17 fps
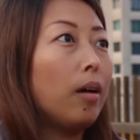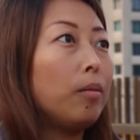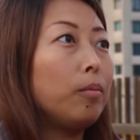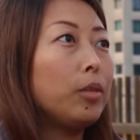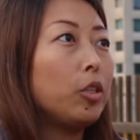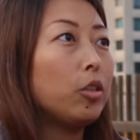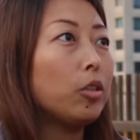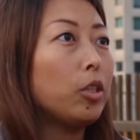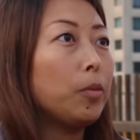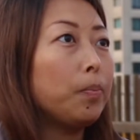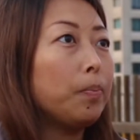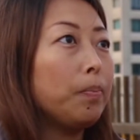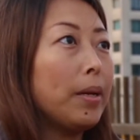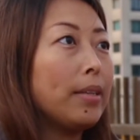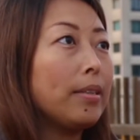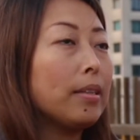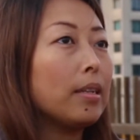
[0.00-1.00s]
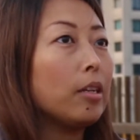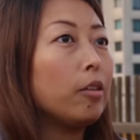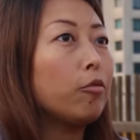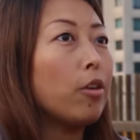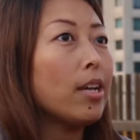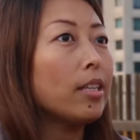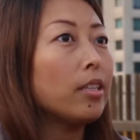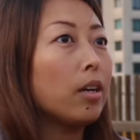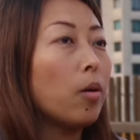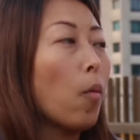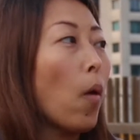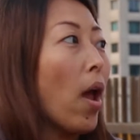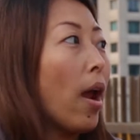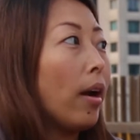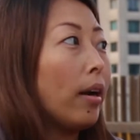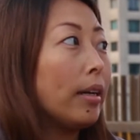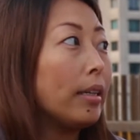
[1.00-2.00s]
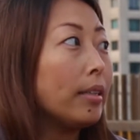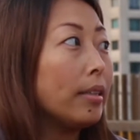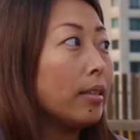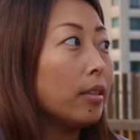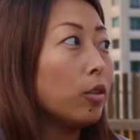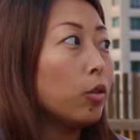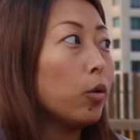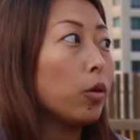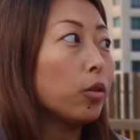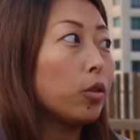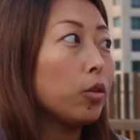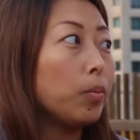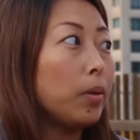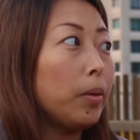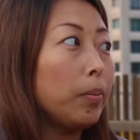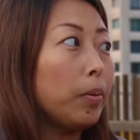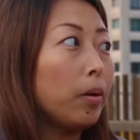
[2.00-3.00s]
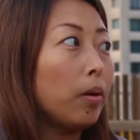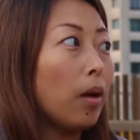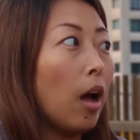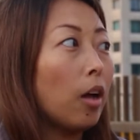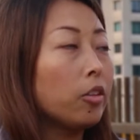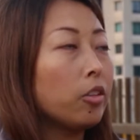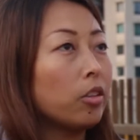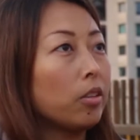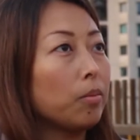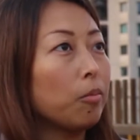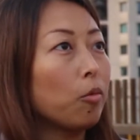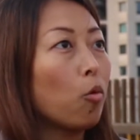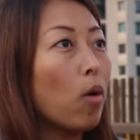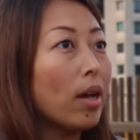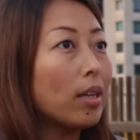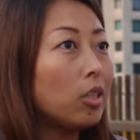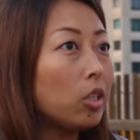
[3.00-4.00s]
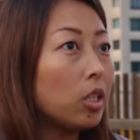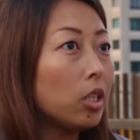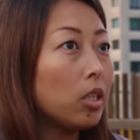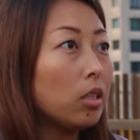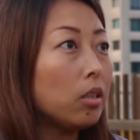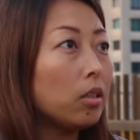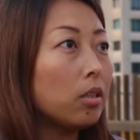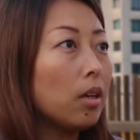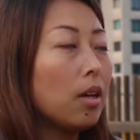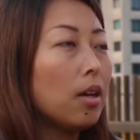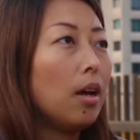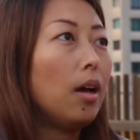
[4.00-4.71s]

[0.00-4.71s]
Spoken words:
We just basically raise awareness and talk to people, answer some questions,